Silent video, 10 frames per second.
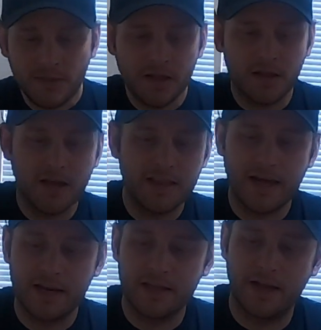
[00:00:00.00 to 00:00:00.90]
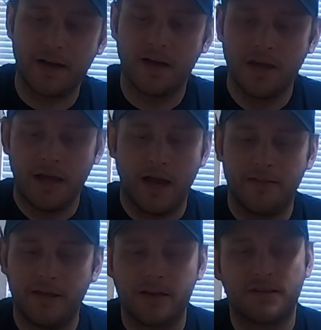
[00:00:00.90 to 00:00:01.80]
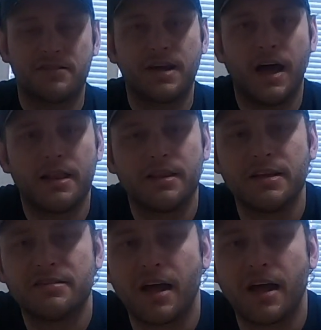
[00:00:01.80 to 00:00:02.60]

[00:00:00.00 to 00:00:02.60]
You lay that in there, and then it's got these